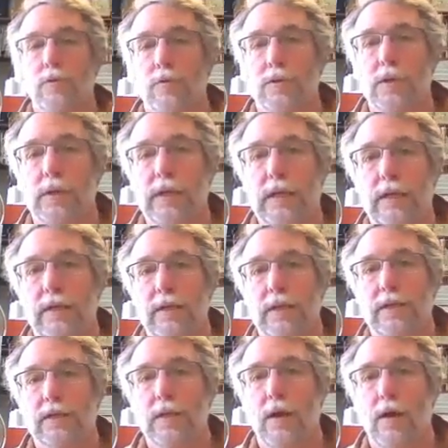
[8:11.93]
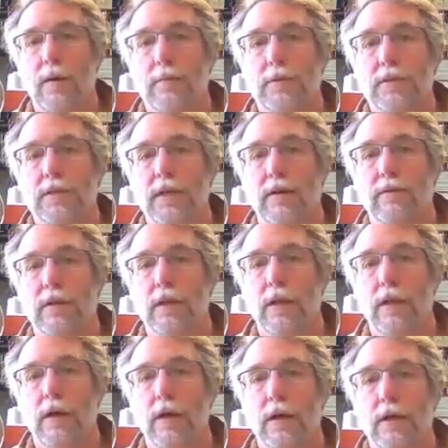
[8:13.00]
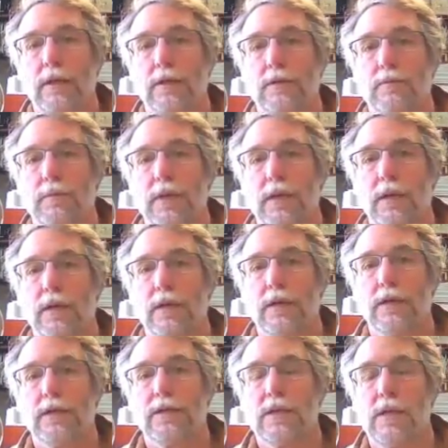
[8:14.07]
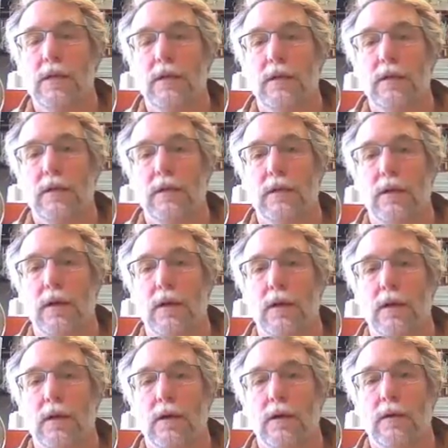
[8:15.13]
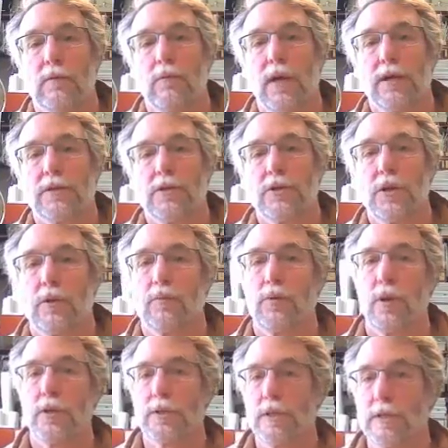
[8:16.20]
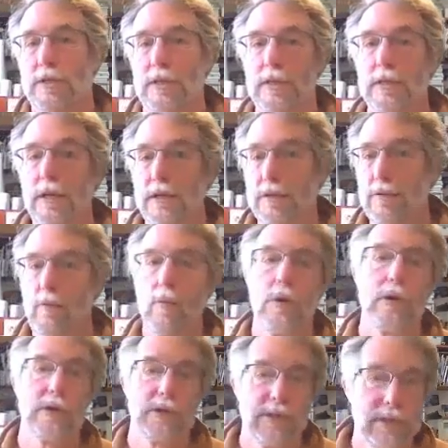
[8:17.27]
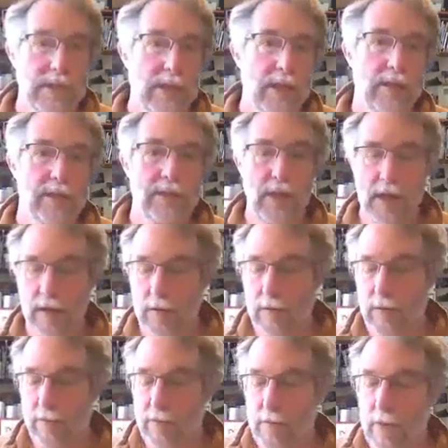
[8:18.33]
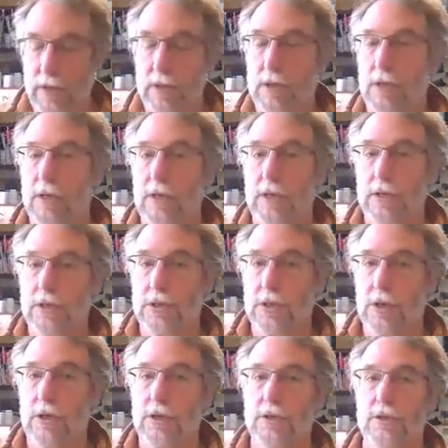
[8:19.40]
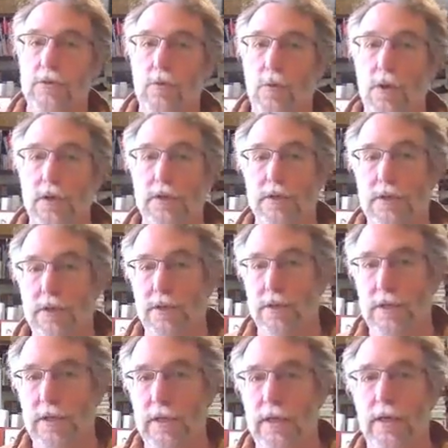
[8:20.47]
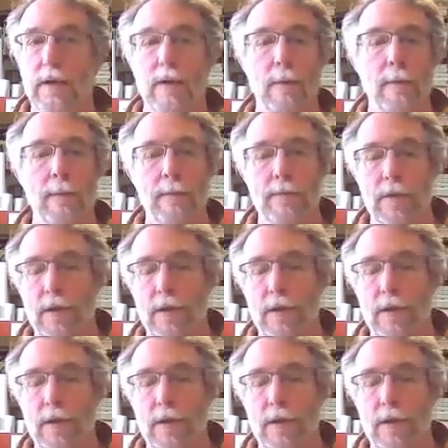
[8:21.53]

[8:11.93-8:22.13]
to delete these top 7 lines, because raster chunk processing doesn't want to see this header information. It just wants to see